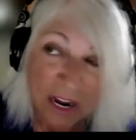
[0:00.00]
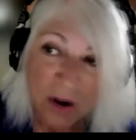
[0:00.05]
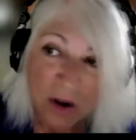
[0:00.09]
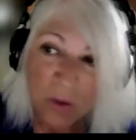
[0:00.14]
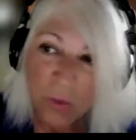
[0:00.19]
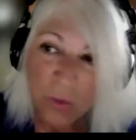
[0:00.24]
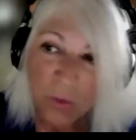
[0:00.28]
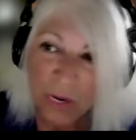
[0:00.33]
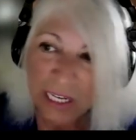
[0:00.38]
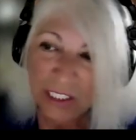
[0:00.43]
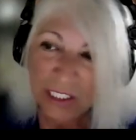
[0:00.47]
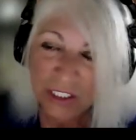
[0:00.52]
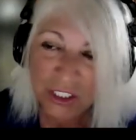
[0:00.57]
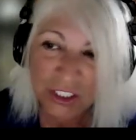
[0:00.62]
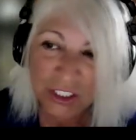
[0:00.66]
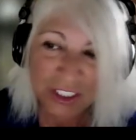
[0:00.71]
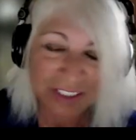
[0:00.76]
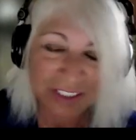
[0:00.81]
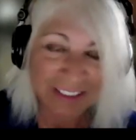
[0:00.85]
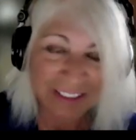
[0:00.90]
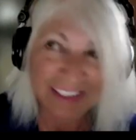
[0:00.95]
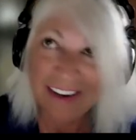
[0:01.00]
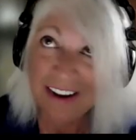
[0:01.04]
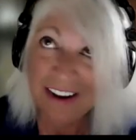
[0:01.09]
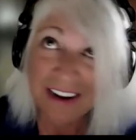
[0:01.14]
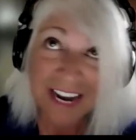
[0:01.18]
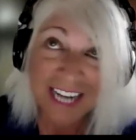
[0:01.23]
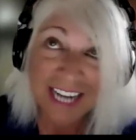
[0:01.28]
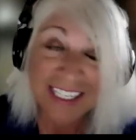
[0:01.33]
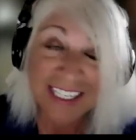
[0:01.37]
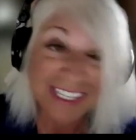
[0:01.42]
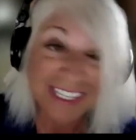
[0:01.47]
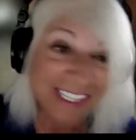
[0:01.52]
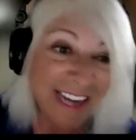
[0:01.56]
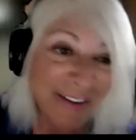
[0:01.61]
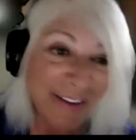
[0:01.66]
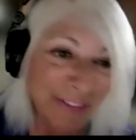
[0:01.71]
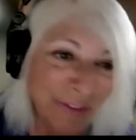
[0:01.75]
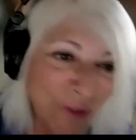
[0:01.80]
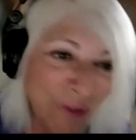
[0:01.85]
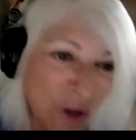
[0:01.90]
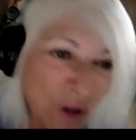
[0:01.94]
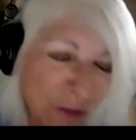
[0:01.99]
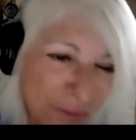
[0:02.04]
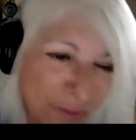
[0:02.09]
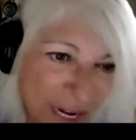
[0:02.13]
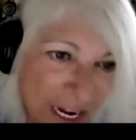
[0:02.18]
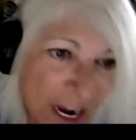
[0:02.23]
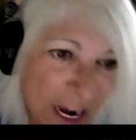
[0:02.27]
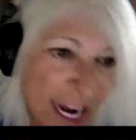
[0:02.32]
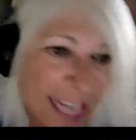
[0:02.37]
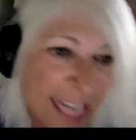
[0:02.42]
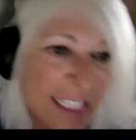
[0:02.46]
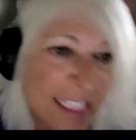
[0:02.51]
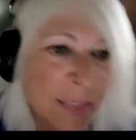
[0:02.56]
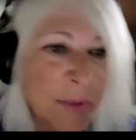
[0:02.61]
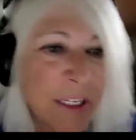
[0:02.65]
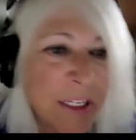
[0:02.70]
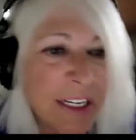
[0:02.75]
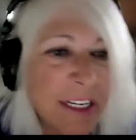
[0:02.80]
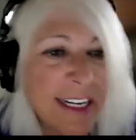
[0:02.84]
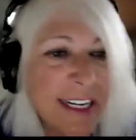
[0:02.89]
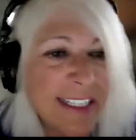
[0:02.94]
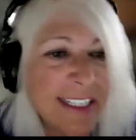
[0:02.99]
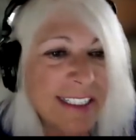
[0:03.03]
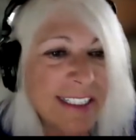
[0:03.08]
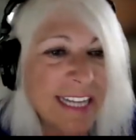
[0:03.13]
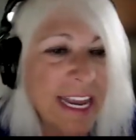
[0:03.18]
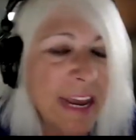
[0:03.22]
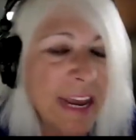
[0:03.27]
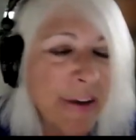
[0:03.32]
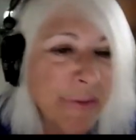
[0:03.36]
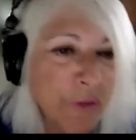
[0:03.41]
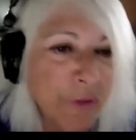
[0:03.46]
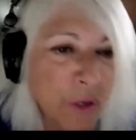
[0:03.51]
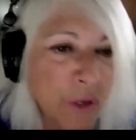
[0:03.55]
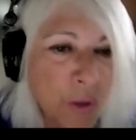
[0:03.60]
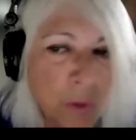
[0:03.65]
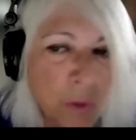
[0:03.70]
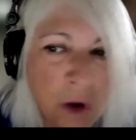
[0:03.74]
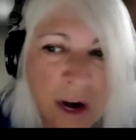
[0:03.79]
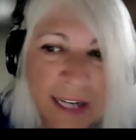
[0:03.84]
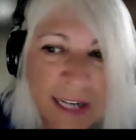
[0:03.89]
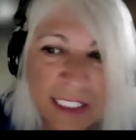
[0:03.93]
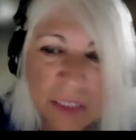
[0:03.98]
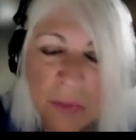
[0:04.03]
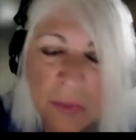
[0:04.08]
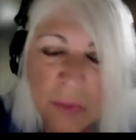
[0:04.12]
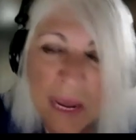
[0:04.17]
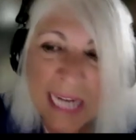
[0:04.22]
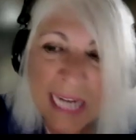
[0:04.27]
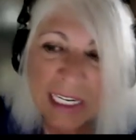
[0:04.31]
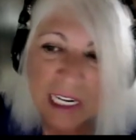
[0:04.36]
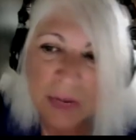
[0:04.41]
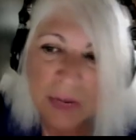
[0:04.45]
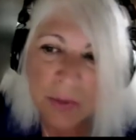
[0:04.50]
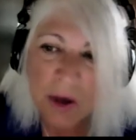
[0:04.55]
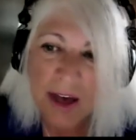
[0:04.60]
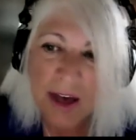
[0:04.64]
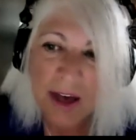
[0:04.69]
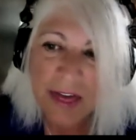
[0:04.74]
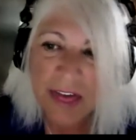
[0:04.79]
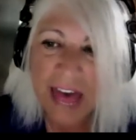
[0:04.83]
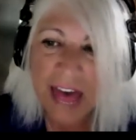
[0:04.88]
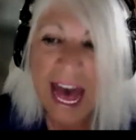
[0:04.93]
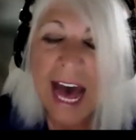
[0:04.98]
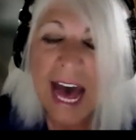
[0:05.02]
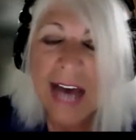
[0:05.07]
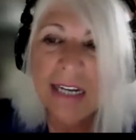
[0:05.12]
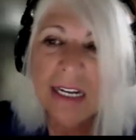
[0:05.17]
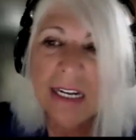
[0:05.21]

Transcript: which, I just have to roll my eyes, because if you are depending upon that,